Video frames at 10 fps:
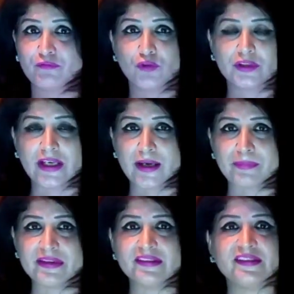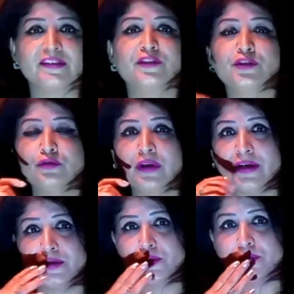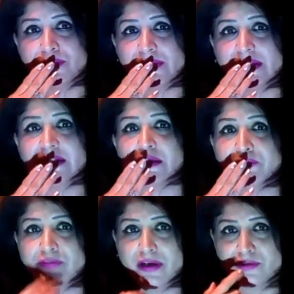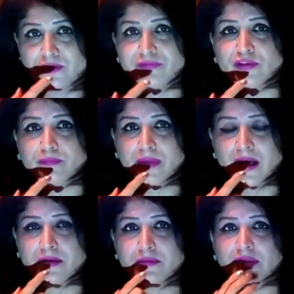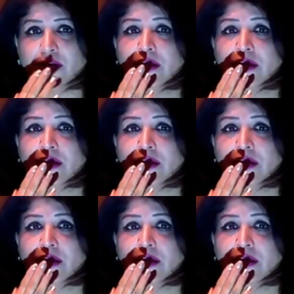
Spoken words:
What happens? You are using the front of your mouth.